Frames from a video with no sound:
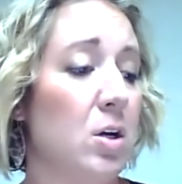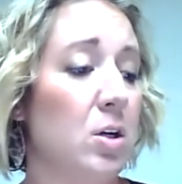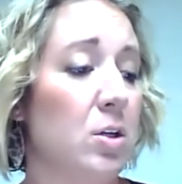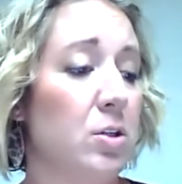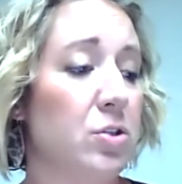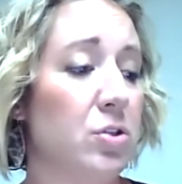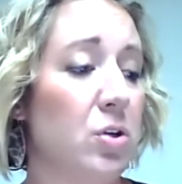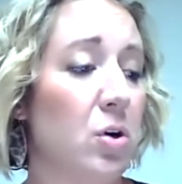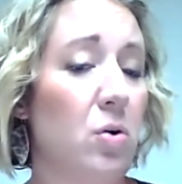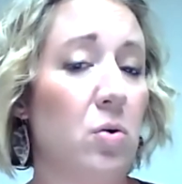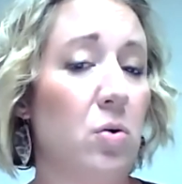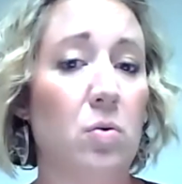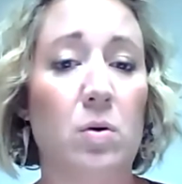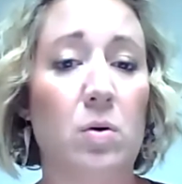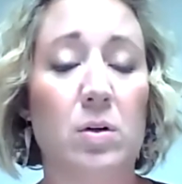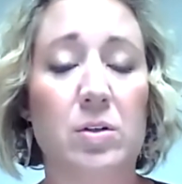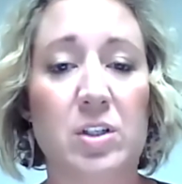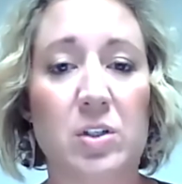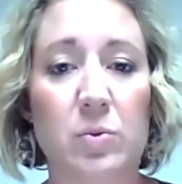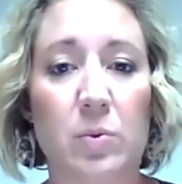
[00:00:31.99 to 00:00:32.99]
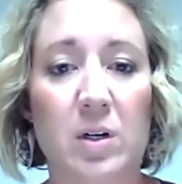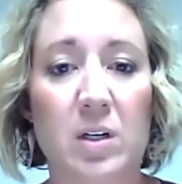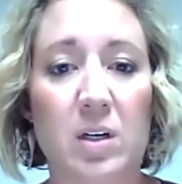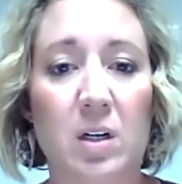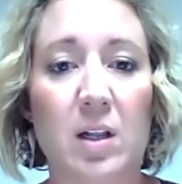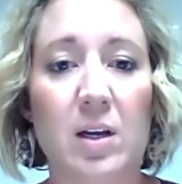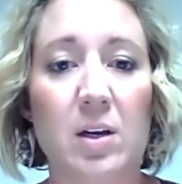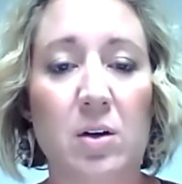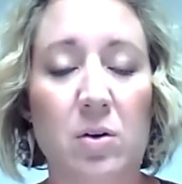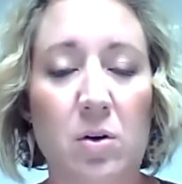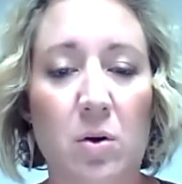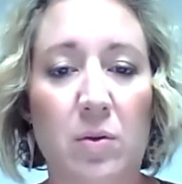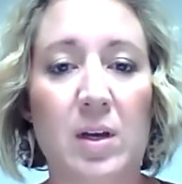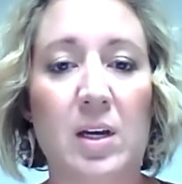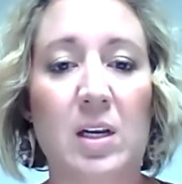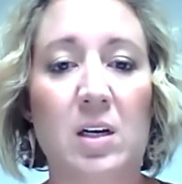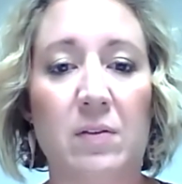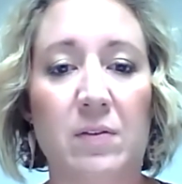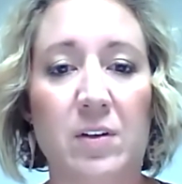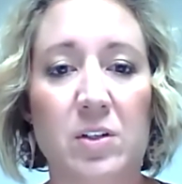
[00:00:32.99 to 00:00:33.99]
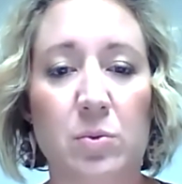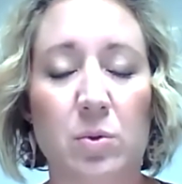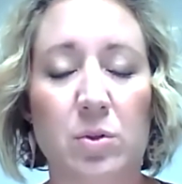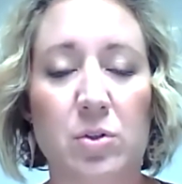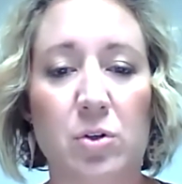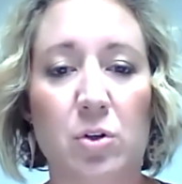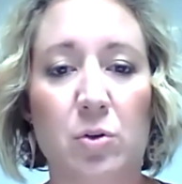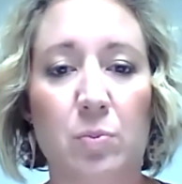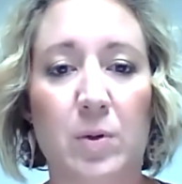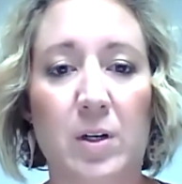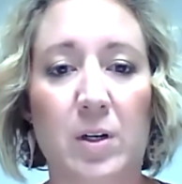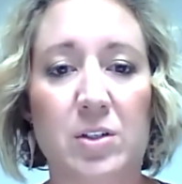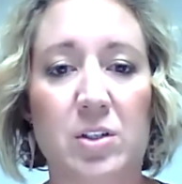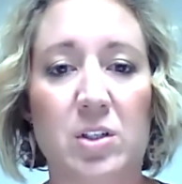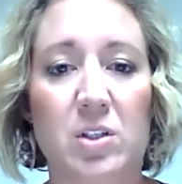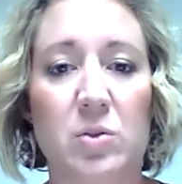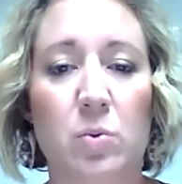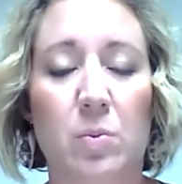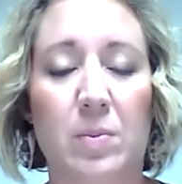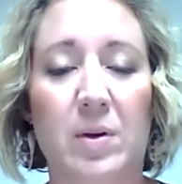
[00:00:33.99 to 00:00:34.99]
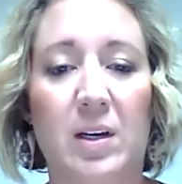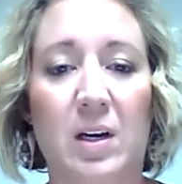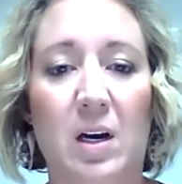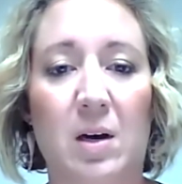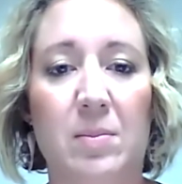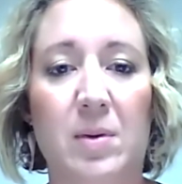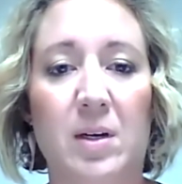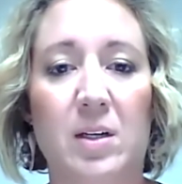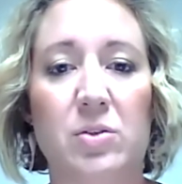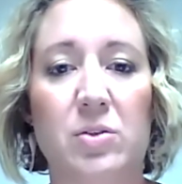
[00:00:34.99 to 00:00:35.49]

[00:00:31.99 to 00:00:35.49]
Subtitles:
So just wanted to let you know the individual toothbrushes will be coming